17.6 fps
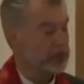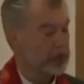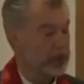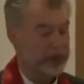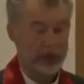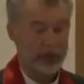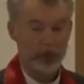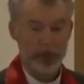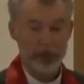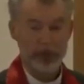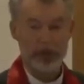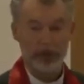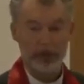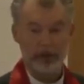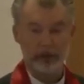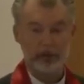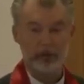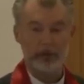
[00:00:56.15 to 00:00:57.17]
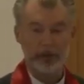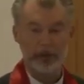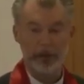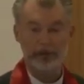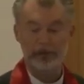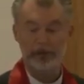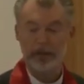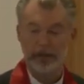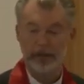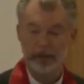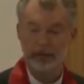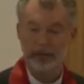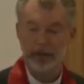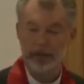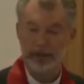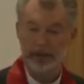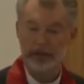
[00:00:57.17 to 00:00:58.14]
on the weekend that we have
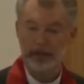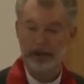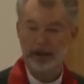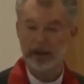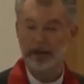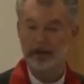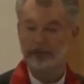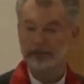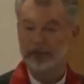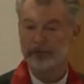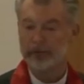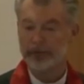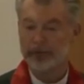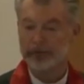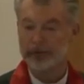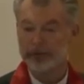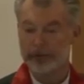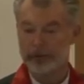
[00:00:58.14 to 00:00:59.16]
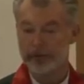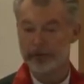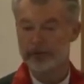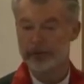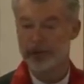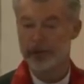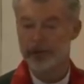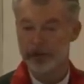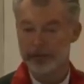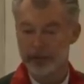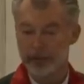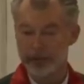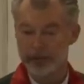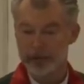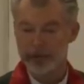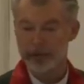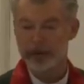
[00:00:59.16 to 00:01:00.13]
celebrated the life and ministry of Jerry
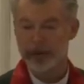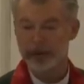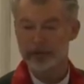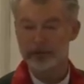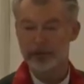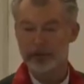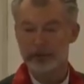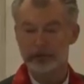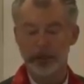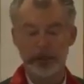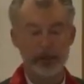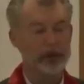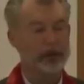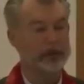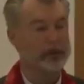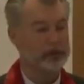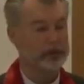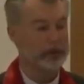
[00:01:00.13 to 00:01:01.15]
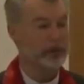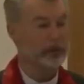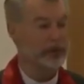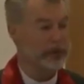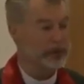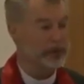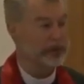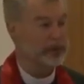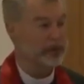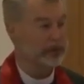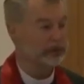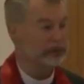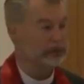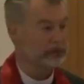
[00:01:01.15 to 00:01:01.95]
Moser than to break the rules.